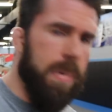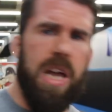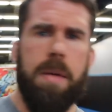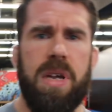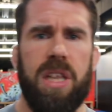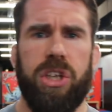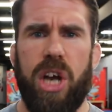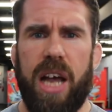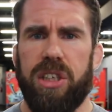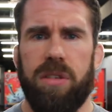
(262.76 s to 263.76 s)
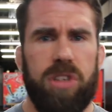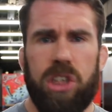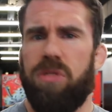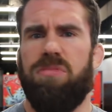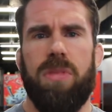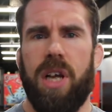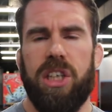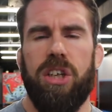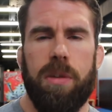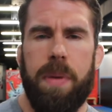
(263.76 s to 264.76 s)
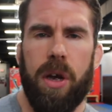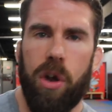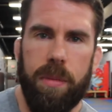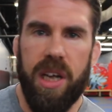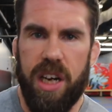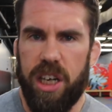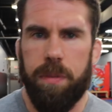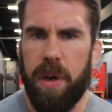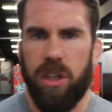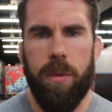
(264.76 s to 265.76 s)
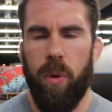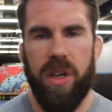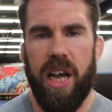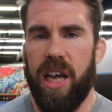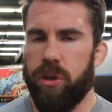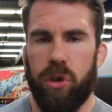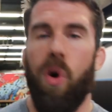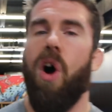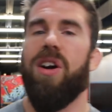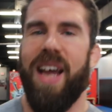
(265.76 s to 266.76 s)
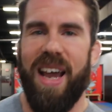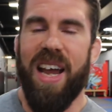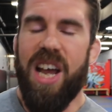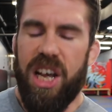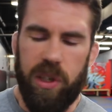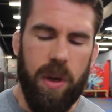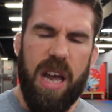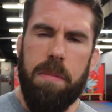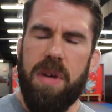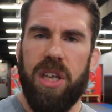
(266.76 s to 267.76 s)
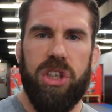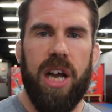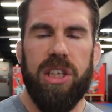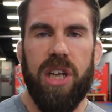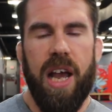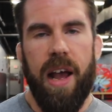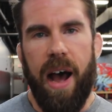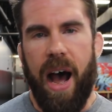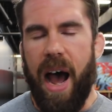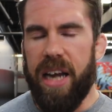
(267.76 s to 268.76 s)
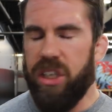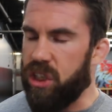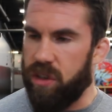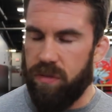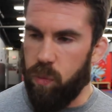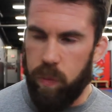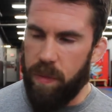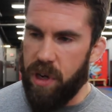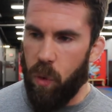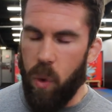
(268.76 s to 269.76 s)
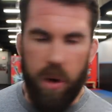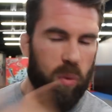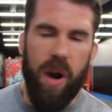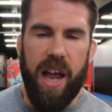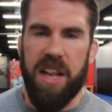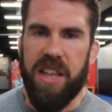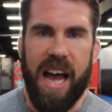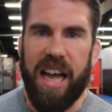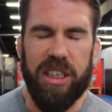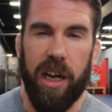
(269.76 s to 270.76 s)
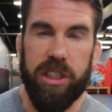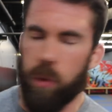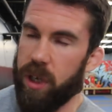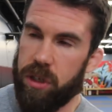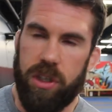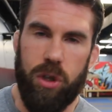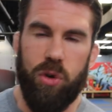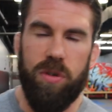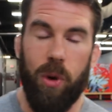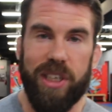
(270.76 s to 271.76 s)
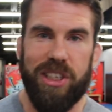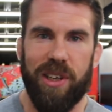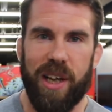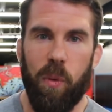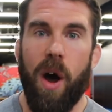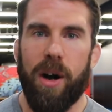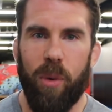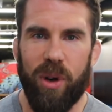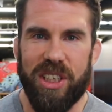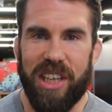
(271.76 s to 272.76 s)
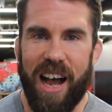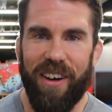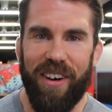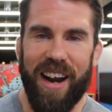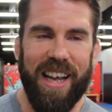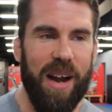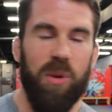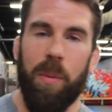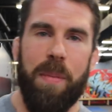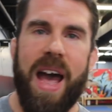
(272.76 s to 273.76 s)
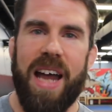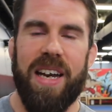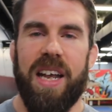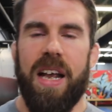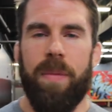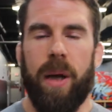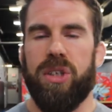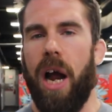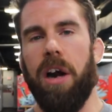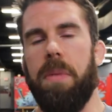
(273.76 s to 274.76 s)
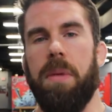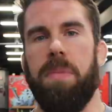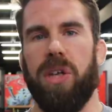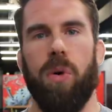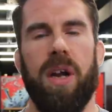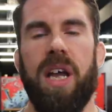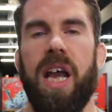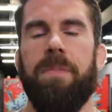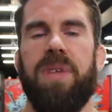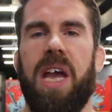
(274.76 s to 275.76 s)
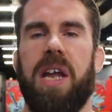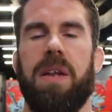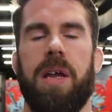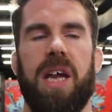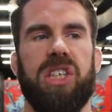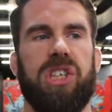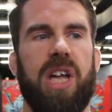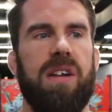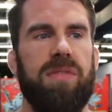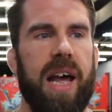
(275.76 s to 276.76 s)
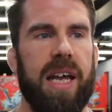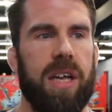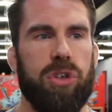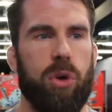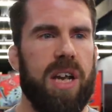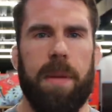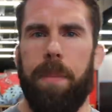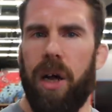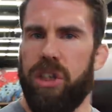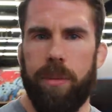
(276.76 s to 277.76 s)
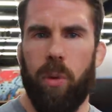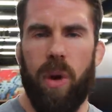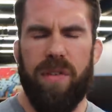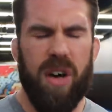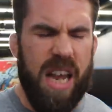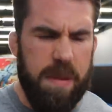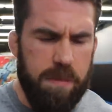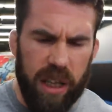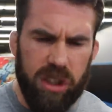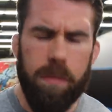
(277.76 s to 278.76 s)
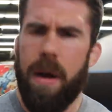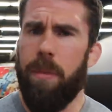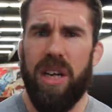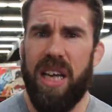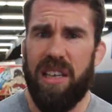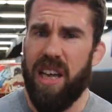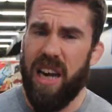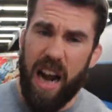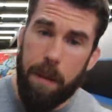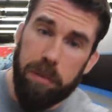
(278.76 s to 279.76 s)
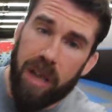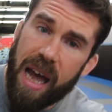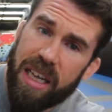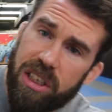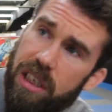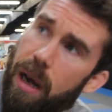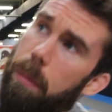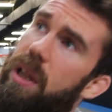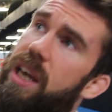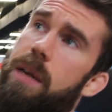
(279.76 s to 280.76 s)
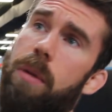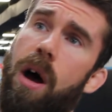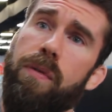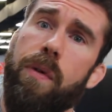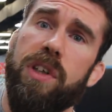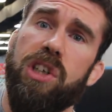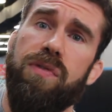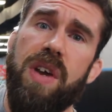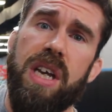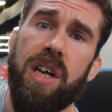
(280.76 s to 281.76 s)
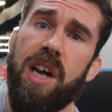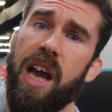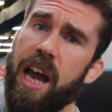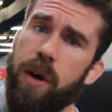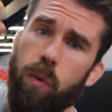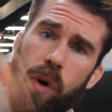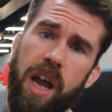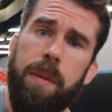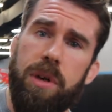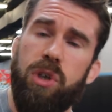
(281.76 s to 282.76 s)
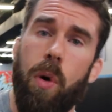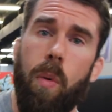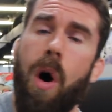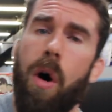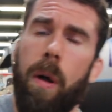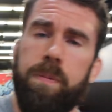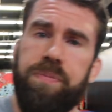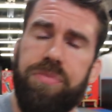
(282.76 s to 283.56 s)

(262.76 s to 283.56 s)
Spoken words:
hit me in the chest, just because he used to pick on me, and he just picked on me one day, and it was the wrong day. So he hit me in the chest. I just, you know, went red in the eyes. You know, I just like twitched like water boy style, right? Got real mad, and I was tired of being picked on. And instead of like trying to punch him or whatever, muscle memory kicked in, and I blast double-legged him off of his feet and ran him into a wall.